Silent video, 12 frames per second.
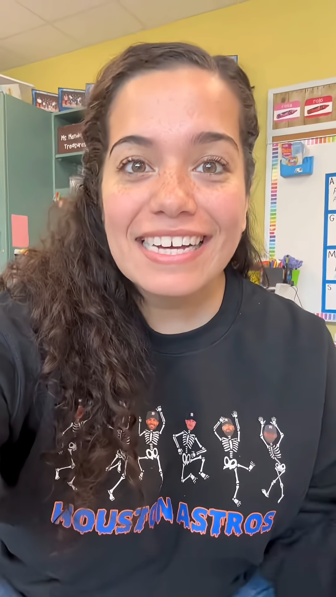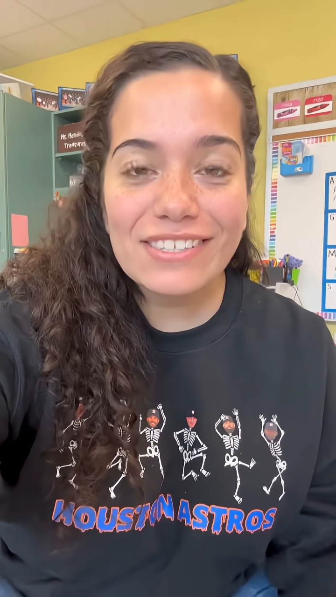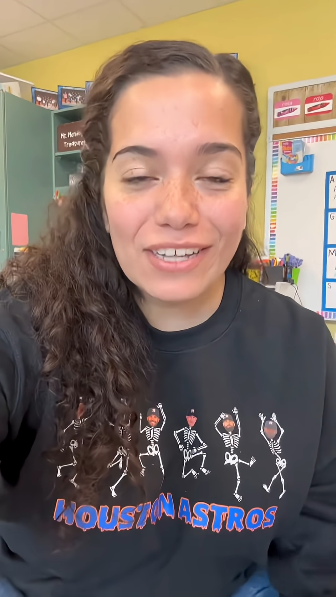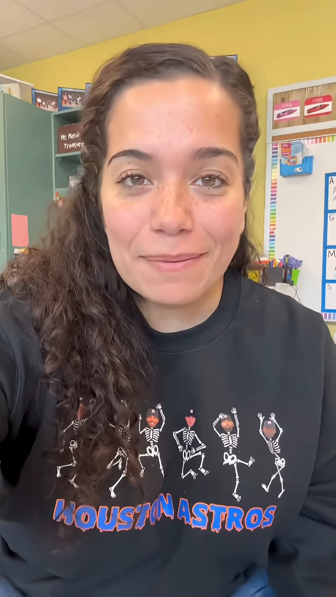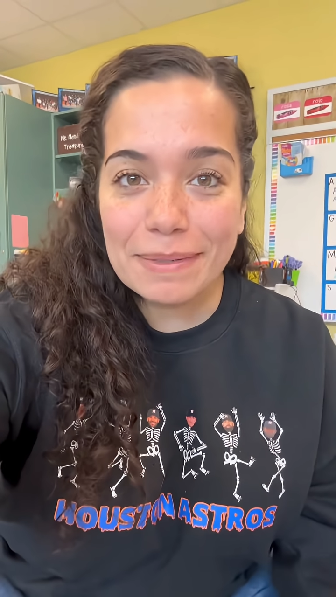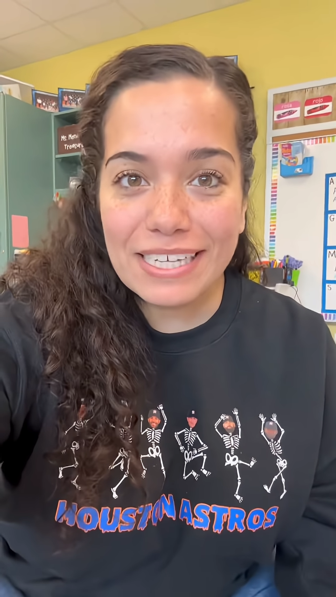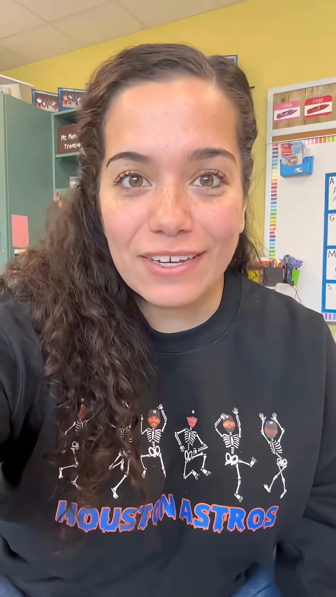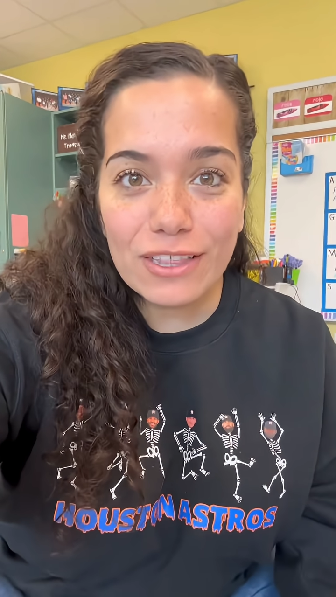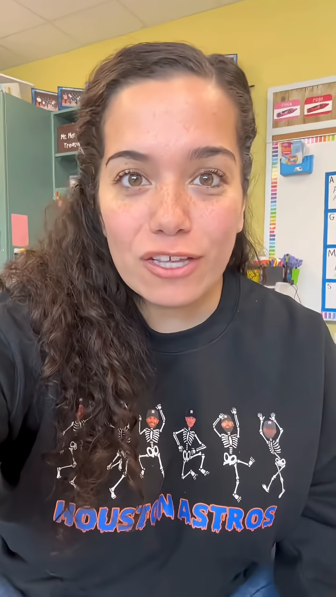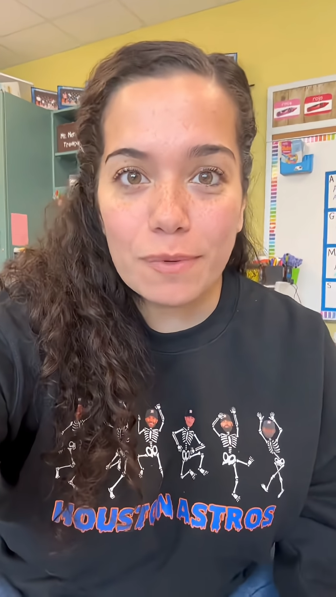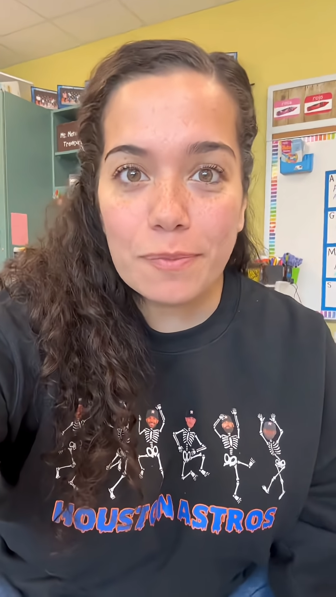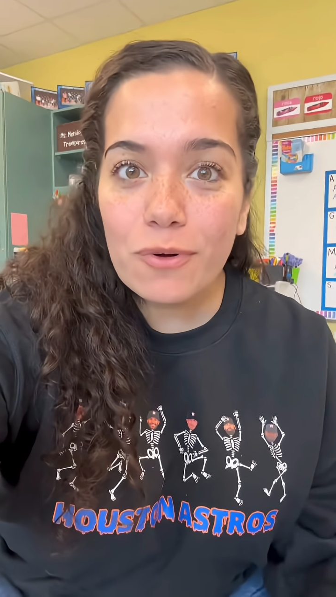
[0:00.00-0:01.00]
So let me tell you a
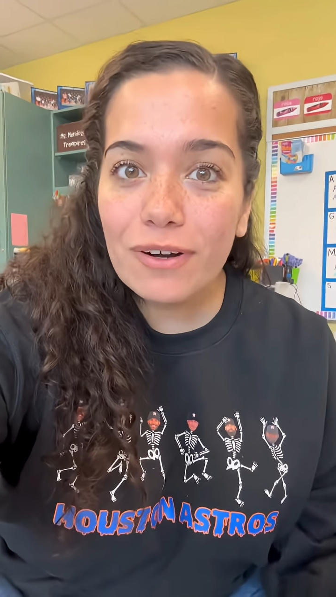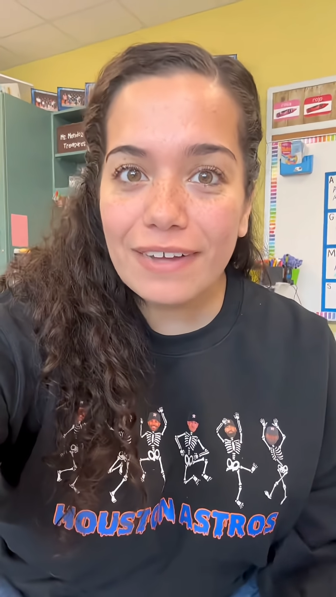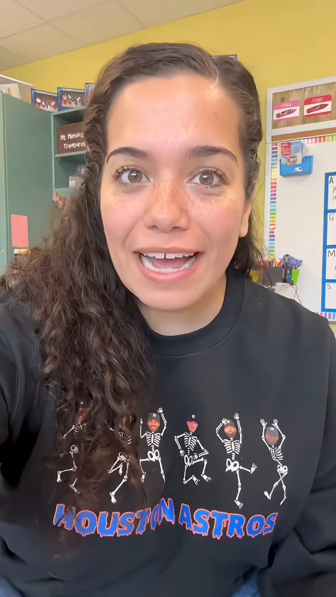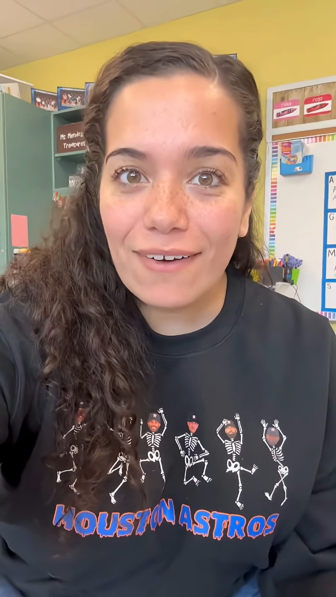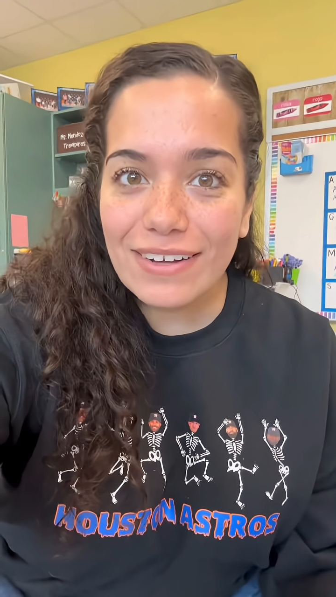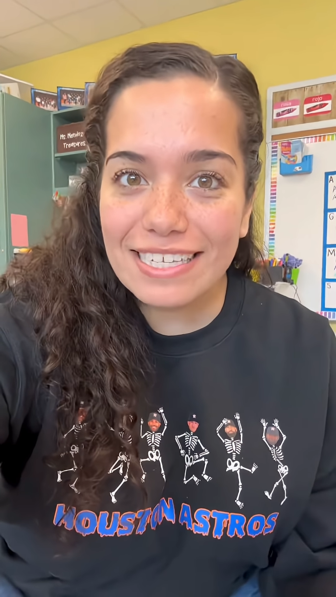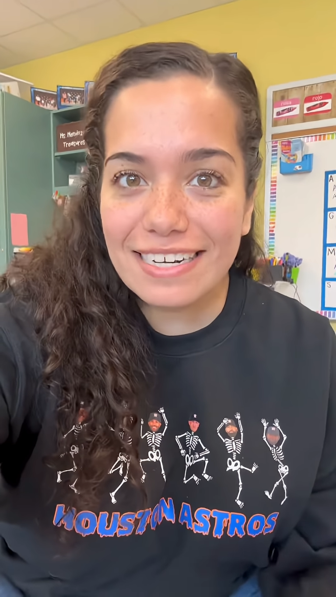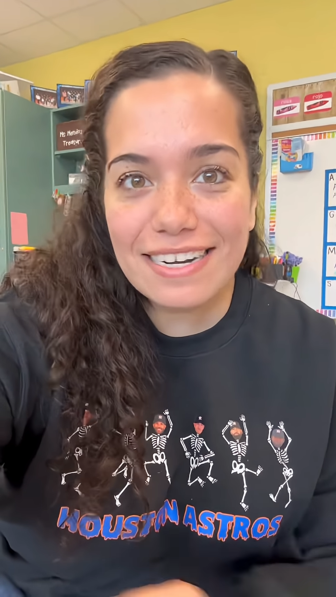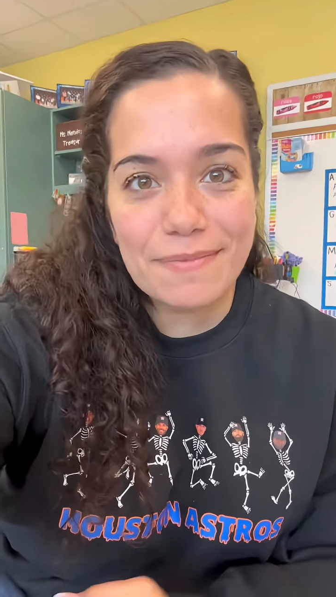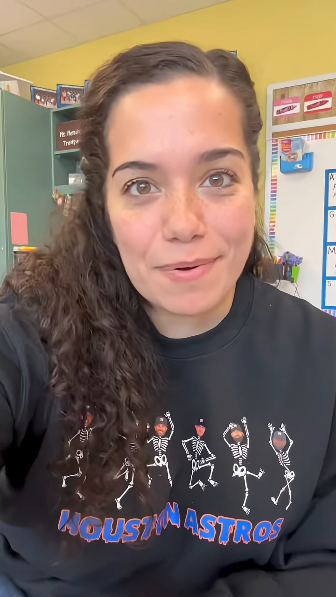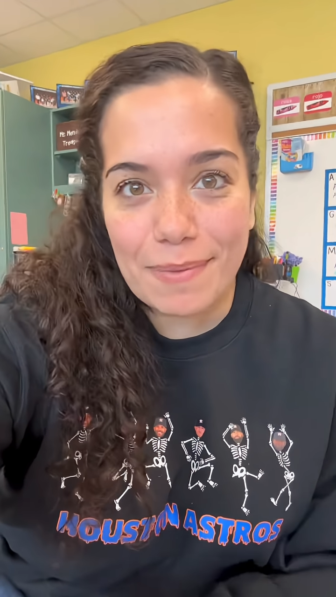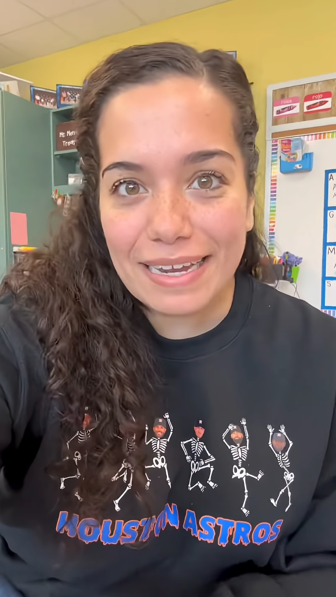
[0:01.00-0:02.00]
little bit more of how I set it up in my